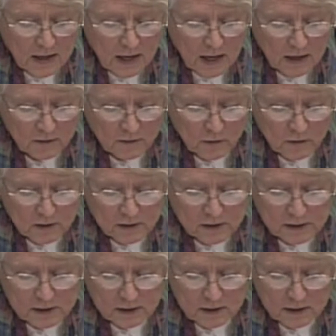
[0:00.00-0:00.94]

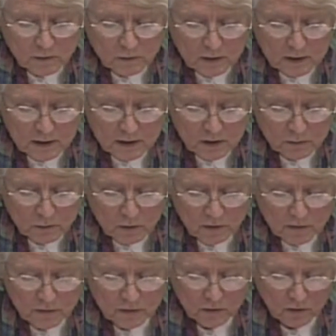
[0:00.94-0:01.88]
California is still unwilling to
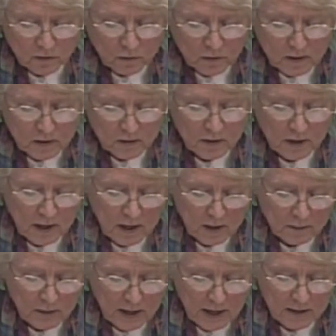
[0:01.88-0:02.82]
move to a real
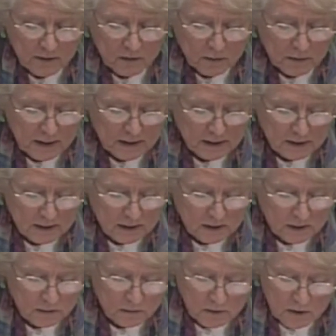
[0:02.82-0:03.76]
behavior-based
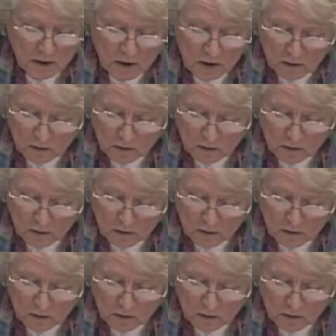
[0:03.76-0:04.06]
system